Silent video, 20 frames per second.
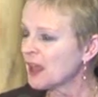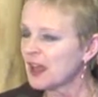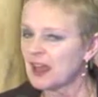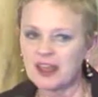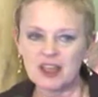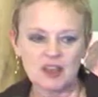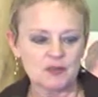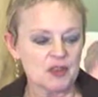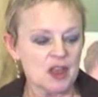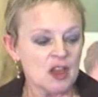
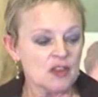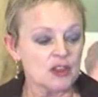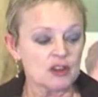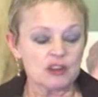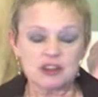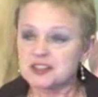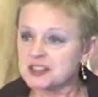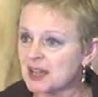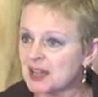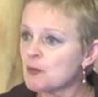There
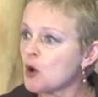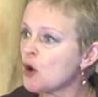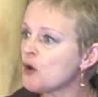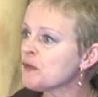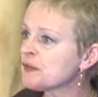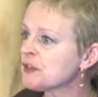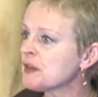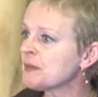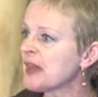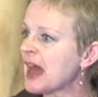are some
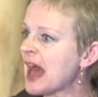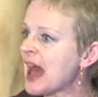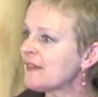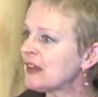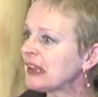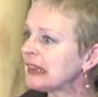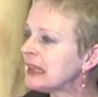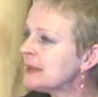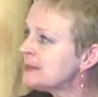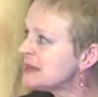of them that have
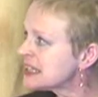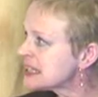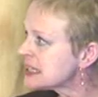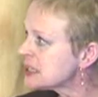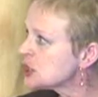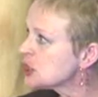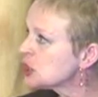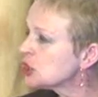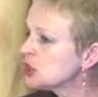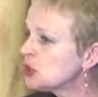a
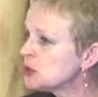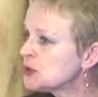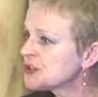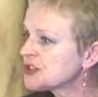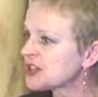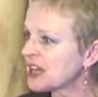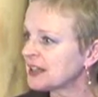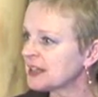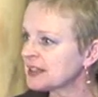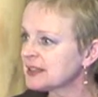limited
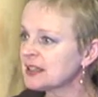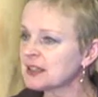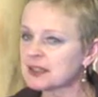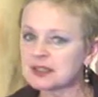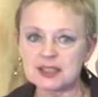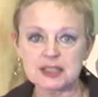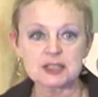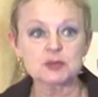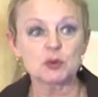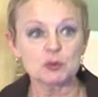use, and I think
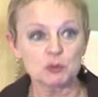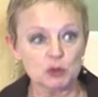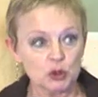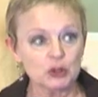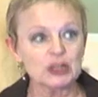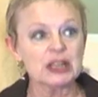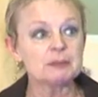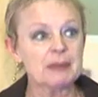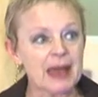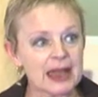that when we're
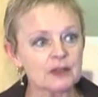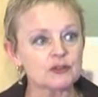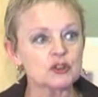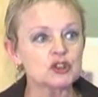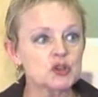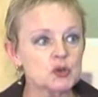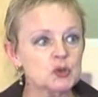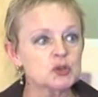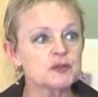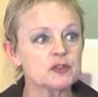looking back at the
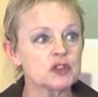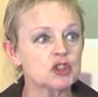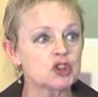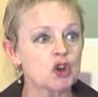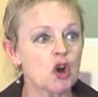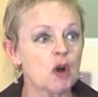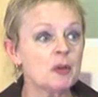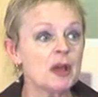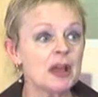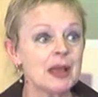tools for the
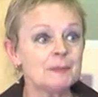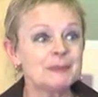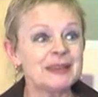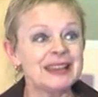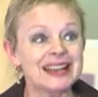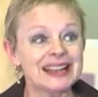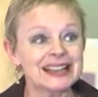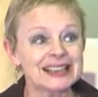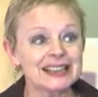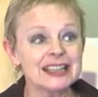job,
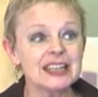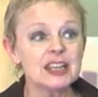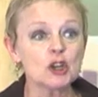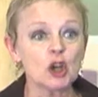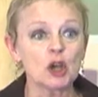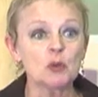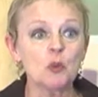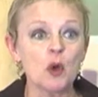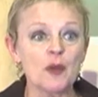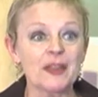being clear
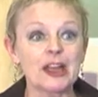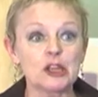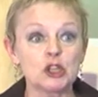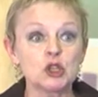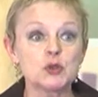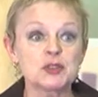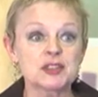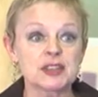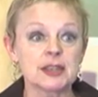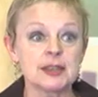on what that
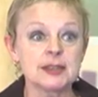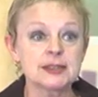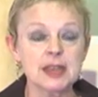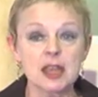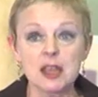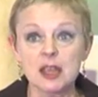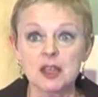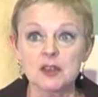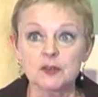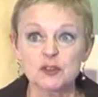use is.
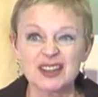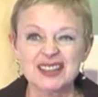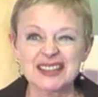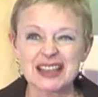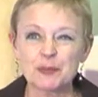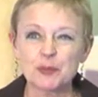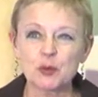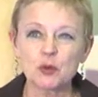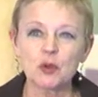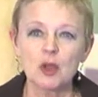For
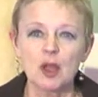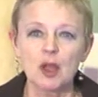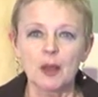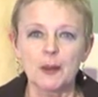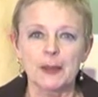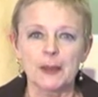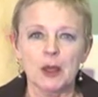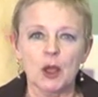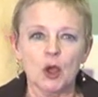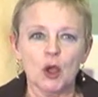example,
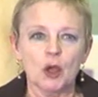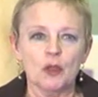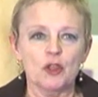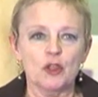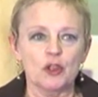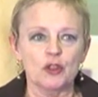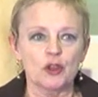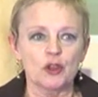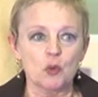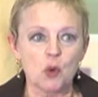
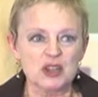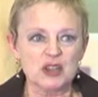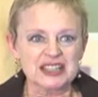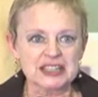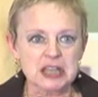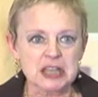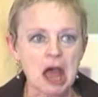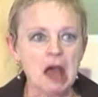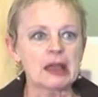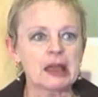there was a
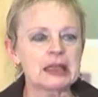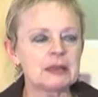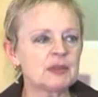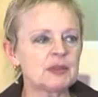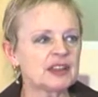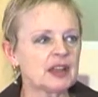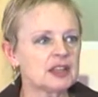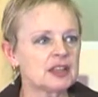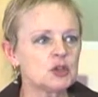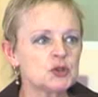time,
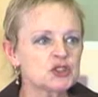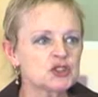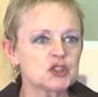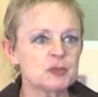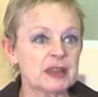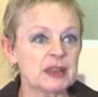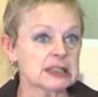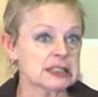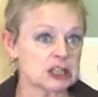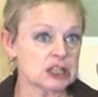and I used to
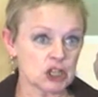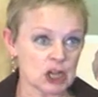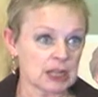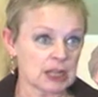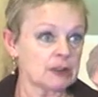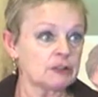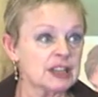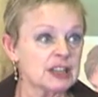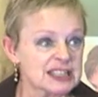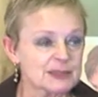be a
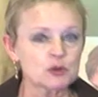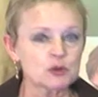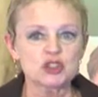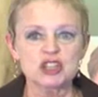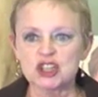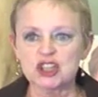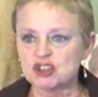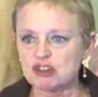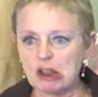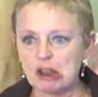learning support
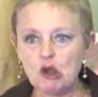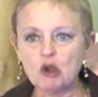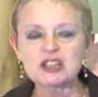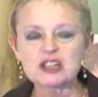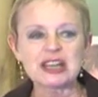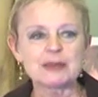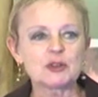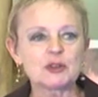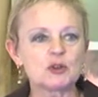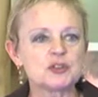teacher a long
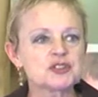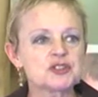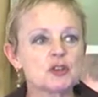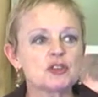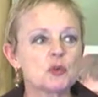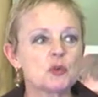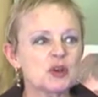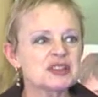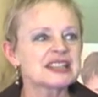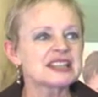time ago, so
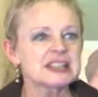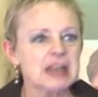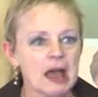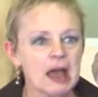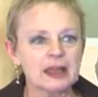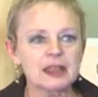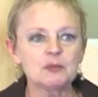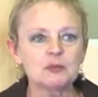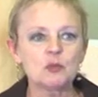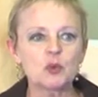there was a
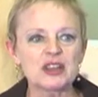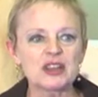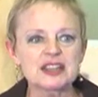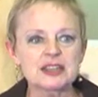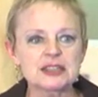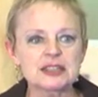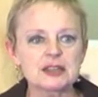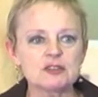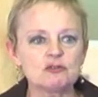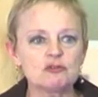time
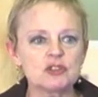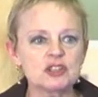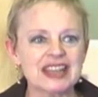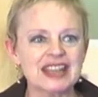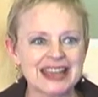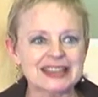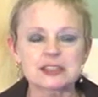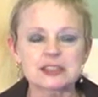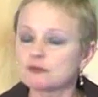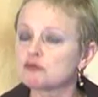when
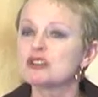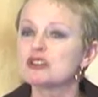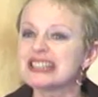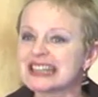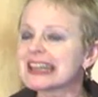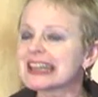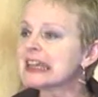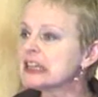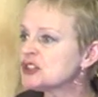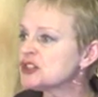tests of
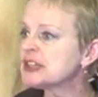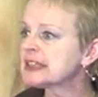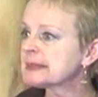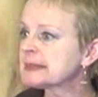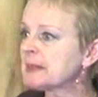reading ages